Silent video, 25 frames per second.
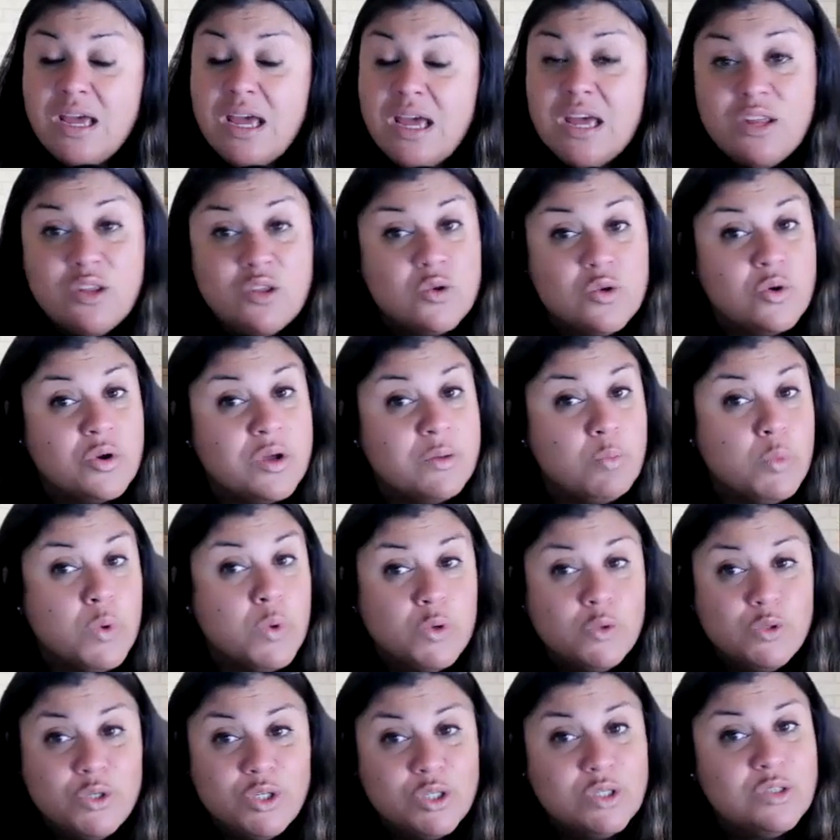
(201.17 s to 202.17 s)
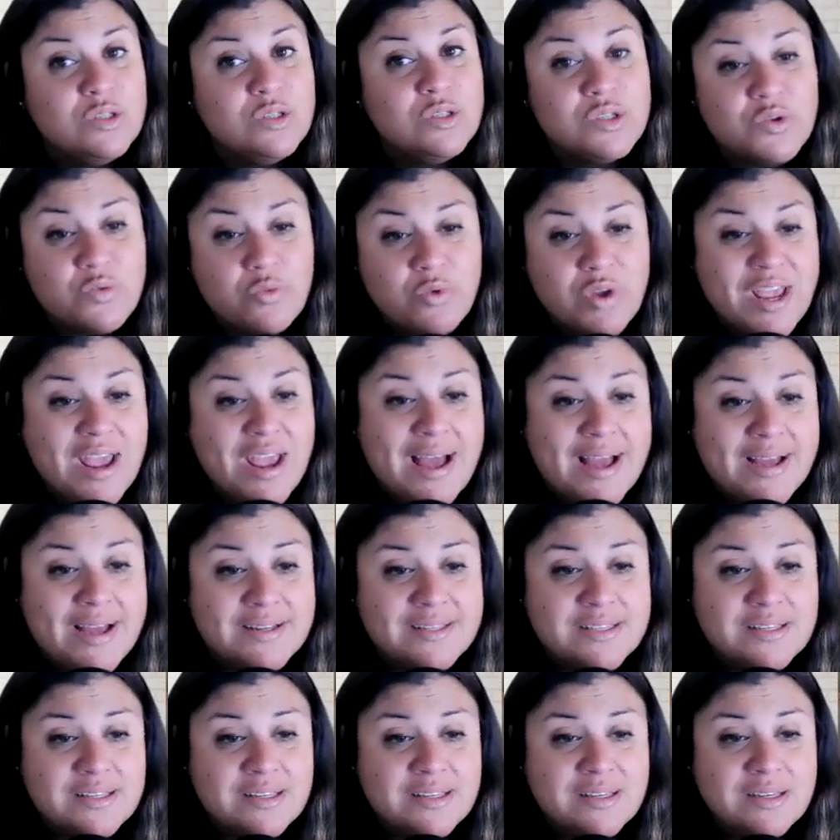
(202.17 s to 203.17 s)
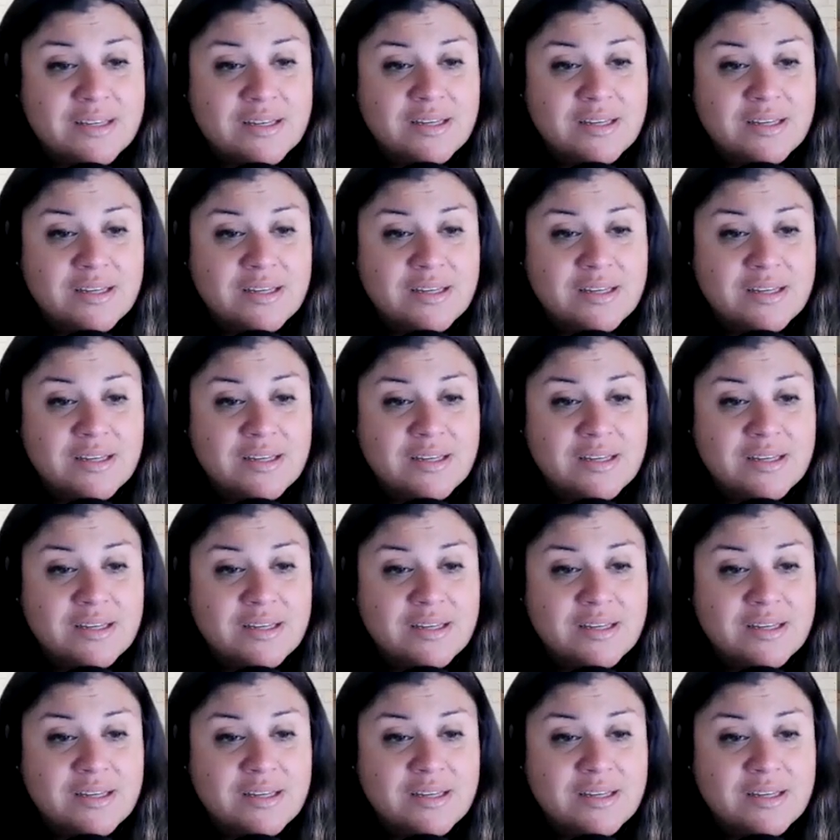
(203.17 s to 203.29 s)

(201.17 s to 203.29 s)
and your emotions react.